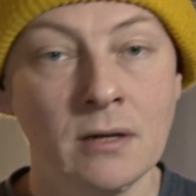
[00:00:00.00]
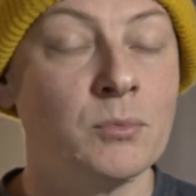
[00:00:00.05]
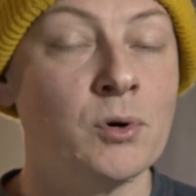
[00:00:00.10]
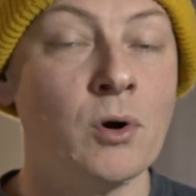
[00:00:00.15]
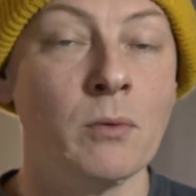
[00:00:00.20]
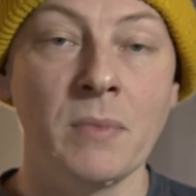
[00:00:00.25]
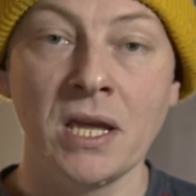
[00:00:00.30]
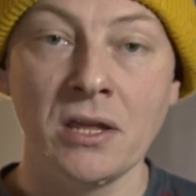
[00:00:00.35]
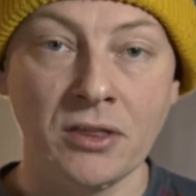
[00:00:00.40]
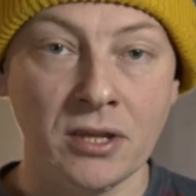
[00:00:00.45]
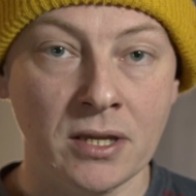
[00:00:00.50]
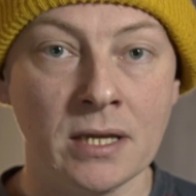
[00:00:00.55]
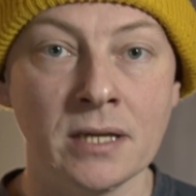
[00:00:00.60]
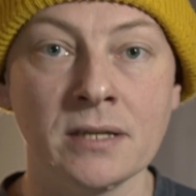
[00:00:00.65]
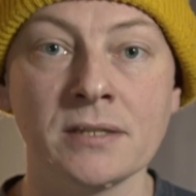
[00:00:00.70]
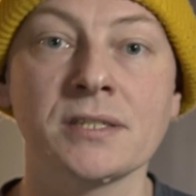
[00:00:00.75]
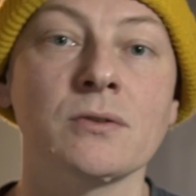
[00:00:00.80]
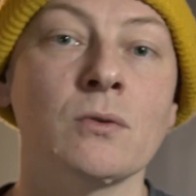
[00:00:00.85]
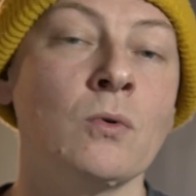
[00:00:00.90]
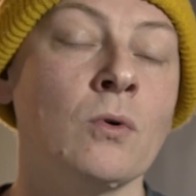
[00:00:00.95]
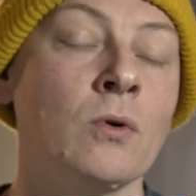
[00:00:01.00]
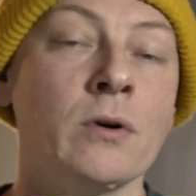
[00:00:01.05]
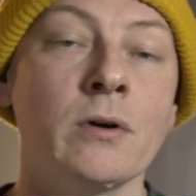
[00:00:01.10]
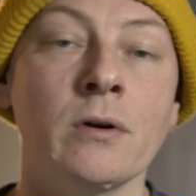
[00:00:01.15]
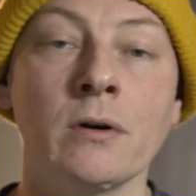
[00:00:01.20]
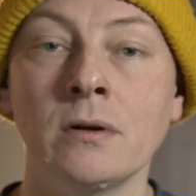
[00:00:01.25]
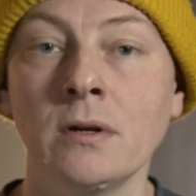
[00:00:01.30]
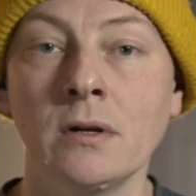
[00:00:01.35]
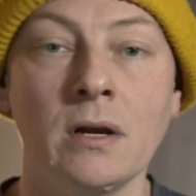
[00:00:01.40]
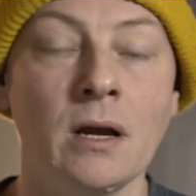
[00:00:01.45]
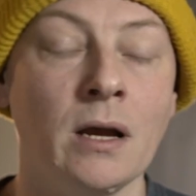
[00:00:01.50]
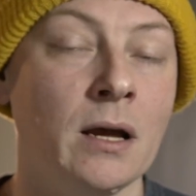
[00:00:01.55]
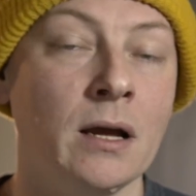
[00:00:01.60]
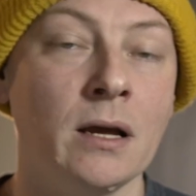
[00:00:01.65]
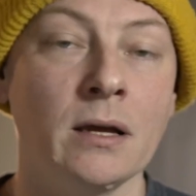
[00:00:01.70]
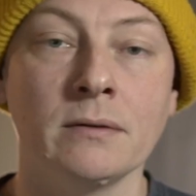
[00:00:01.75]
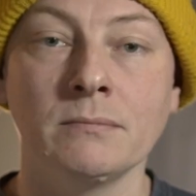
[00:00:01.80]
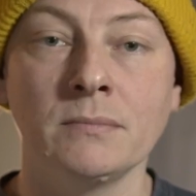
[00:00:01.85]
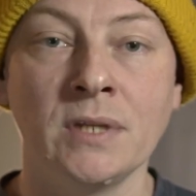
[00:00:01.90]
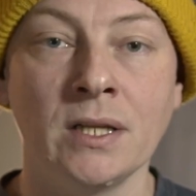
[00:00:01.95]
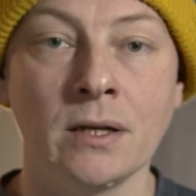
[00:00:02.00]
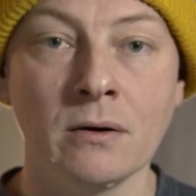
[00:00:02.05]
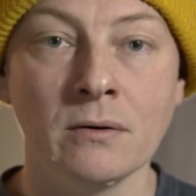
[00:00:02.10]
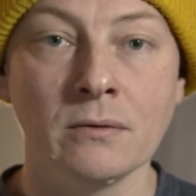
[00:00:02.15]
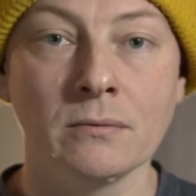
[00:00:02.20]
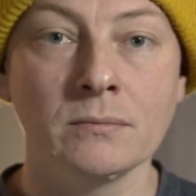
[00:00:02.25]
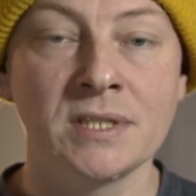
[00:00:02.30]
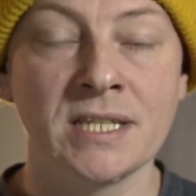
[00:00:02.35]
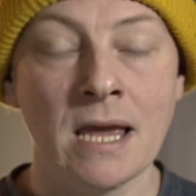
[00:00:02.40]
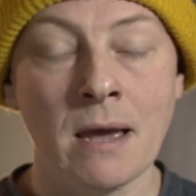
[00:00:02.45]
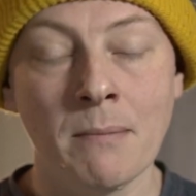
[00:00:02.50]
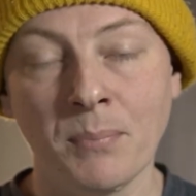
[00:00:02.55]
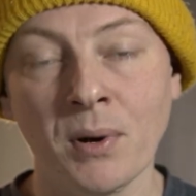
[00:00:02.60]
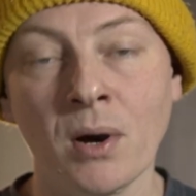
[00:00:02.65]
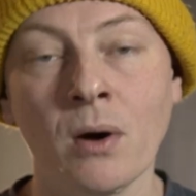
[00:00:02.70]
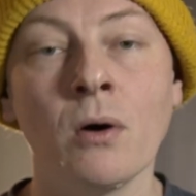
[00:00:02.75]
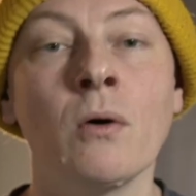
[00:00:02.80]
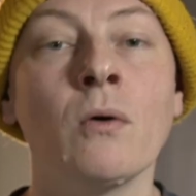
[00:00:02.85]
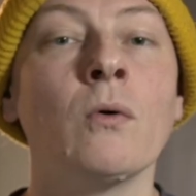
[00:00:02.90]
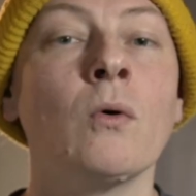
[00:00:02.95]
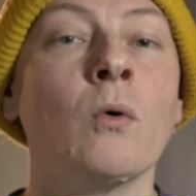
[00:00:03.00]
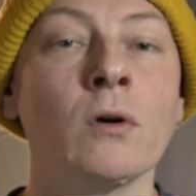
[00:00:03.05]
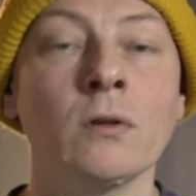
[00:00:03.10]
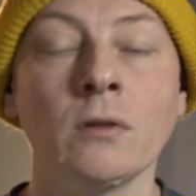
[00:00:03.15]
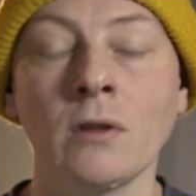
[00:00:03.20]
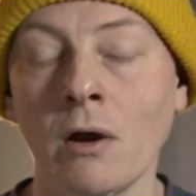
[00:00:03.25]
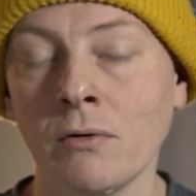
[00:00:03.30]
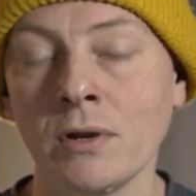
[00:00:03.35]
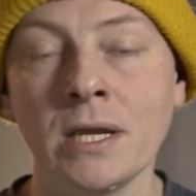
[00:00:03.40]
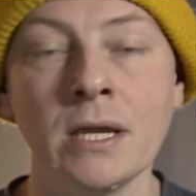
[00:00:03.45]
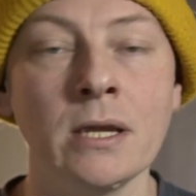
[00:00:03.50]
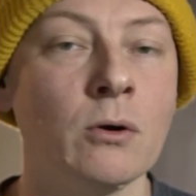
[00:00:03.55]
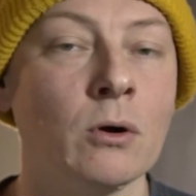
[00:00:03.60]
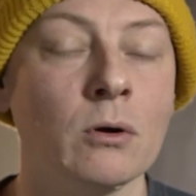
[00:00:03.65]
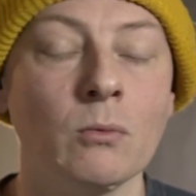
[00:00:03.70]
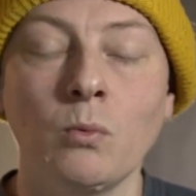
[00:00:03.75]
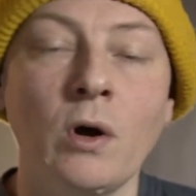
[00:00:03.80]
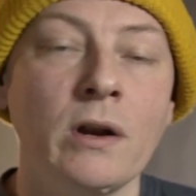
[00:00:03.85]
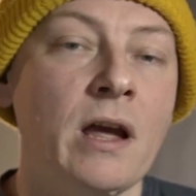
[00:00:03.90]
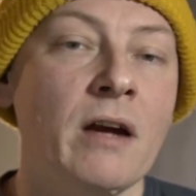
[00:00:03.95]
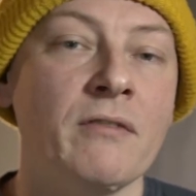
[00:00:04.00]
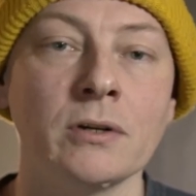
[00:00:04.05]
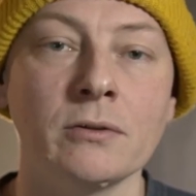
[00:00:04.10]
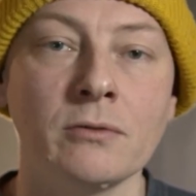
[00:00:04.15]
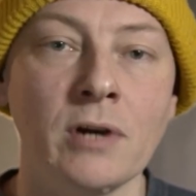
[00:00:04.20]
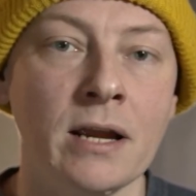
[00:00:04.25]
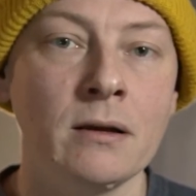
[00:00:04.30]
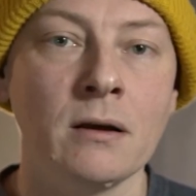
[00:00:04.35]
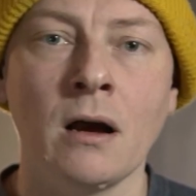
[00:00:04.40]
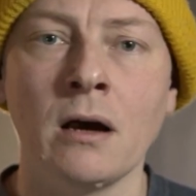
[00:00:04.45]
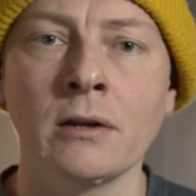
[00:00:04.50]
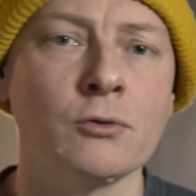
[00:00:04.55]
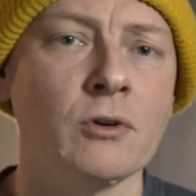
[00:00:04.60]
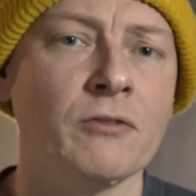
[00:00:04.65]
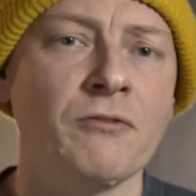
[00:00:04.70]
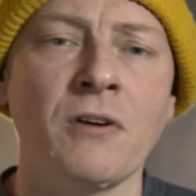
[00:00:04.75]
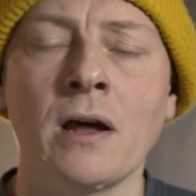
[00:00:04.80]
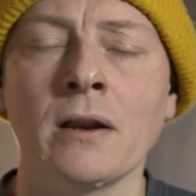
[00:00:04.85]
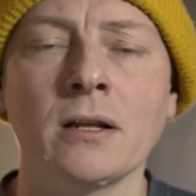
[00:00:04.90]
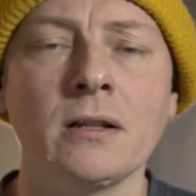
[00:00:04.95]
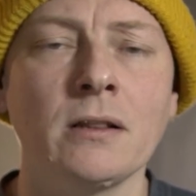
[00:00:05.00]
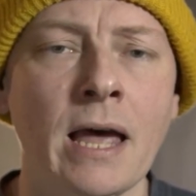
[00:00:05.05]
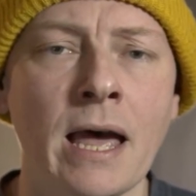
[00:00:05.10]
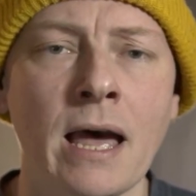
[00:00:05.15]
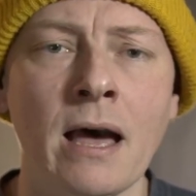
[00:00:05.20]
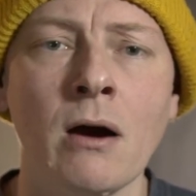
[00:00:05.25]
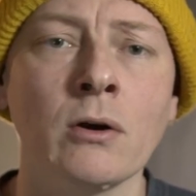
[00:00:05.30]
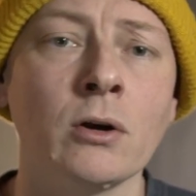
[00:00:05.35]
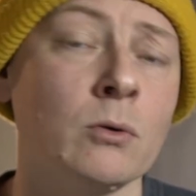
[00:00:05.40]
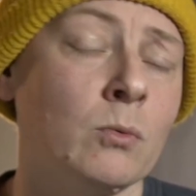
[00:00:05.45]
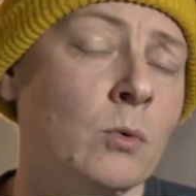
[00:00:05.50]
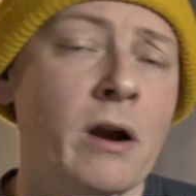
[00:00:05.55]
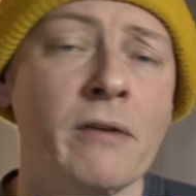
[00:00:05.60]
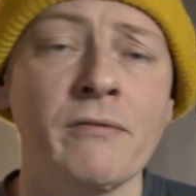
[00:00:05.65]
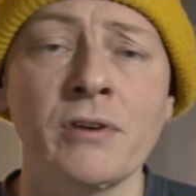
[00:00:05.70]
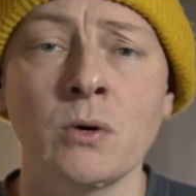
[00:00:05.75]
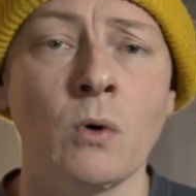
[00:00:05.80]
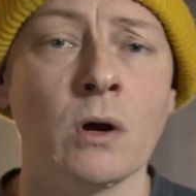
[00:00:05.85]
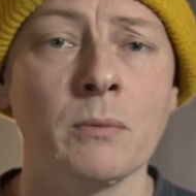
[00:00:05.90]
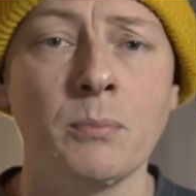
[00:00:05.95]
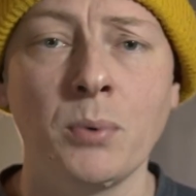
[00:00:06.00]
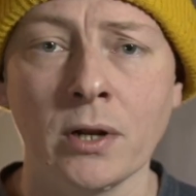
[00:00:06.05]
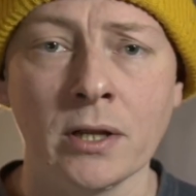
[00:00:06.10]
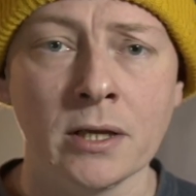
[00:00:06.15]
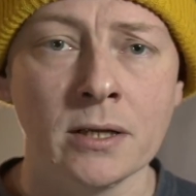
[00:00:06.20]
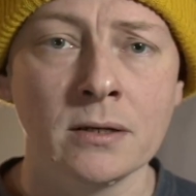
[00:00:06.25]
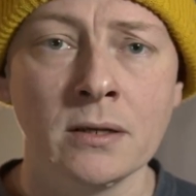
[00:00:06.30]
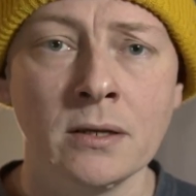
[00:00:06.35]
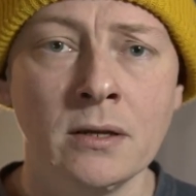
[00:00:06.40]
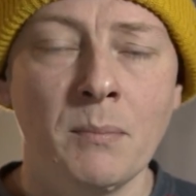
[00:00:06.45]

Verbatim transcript: Prometheus or, uh, you know, Tempo or Loki or whatever, right? On Grafana Cloud or wherever you want to put it.